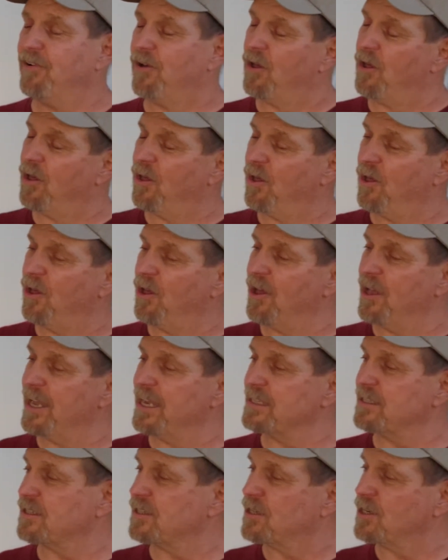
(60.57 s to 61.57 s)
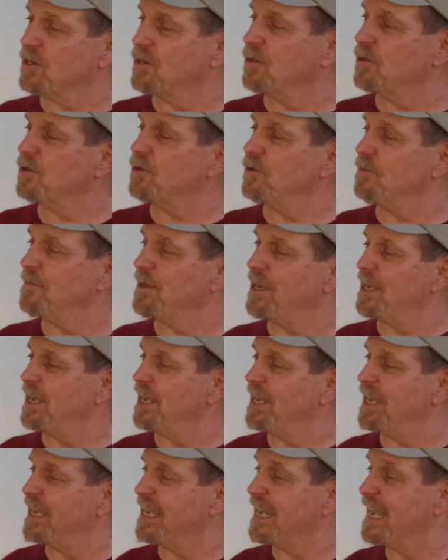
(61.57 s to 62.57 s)
voice to
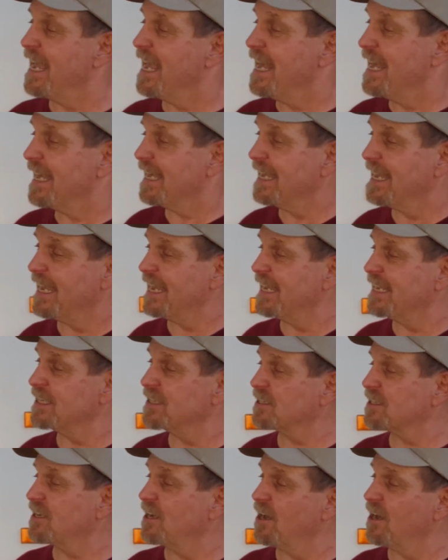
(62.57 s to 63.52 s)
me is